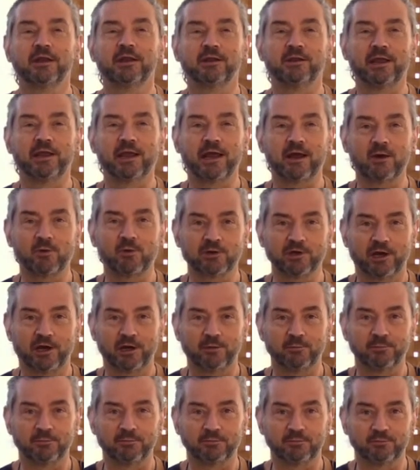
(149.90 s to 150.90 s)
then the
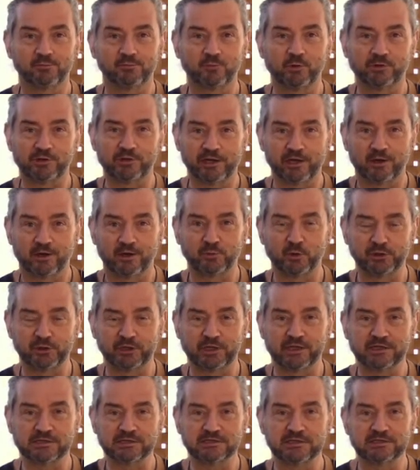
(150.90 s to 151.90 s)
outcome within our
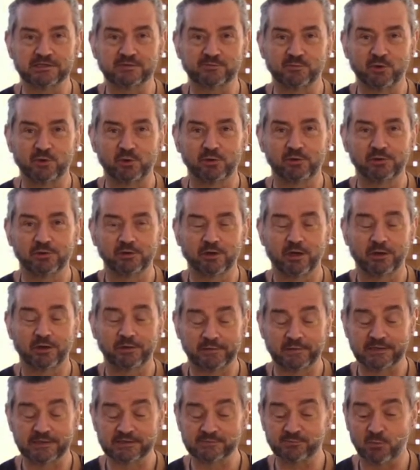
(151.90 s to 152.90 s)
bodies is a more
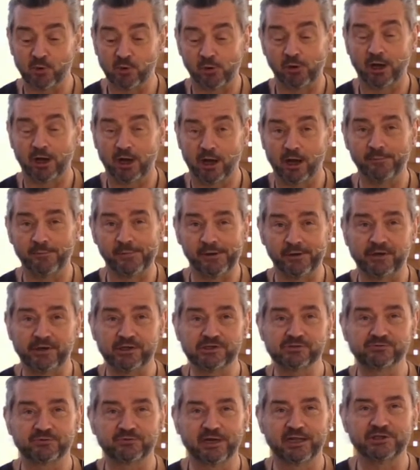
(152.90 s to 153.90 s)
is more
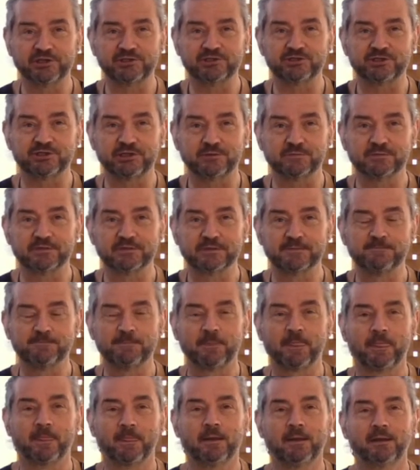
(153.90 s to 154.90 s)
harmonious relationships.
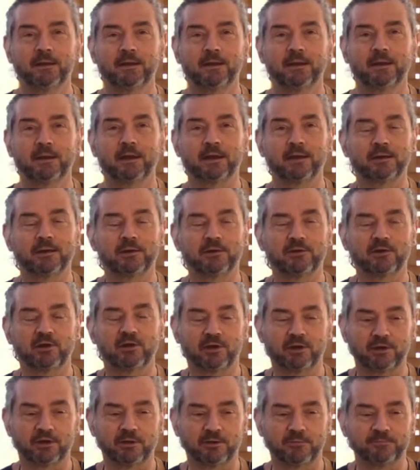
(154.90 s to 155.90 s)
And
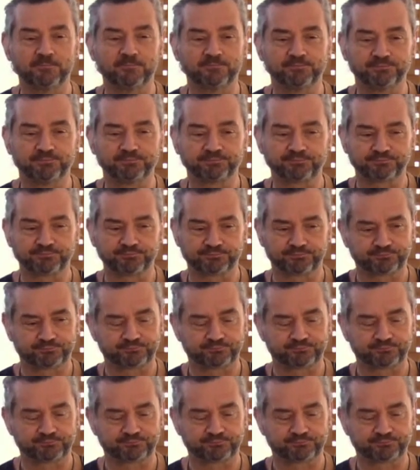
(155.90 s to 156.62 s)
um,